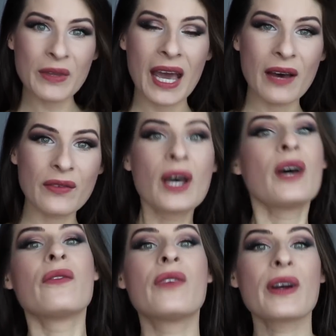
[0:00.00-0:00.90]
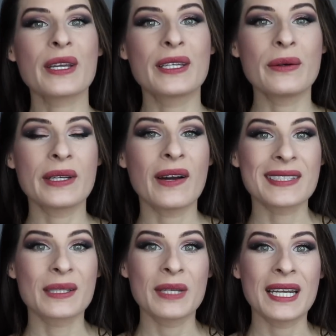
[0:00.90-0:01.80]
They have very cute and
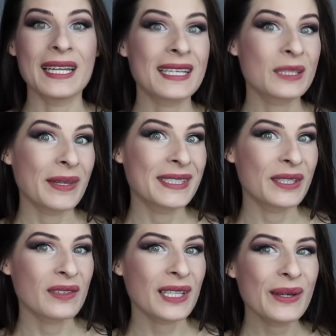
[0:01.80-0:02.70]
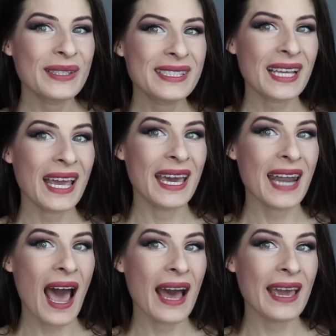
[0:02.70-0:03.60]
awesome and inexpensive clothes,
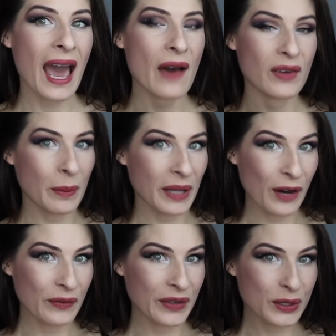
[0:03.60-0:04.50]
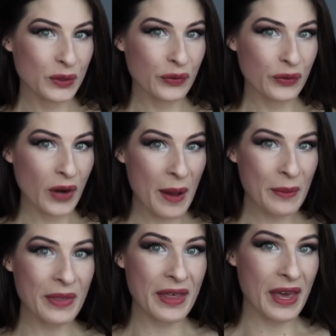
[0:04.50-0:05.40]
and I have a couple outfits
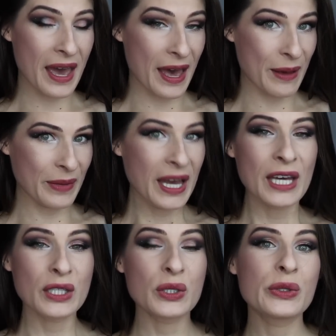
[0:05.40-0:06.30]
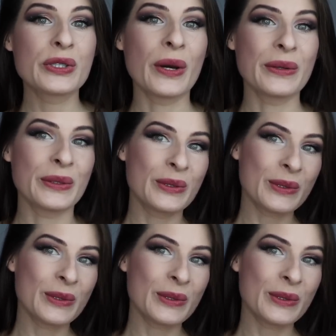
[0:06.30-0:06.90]
from them to show you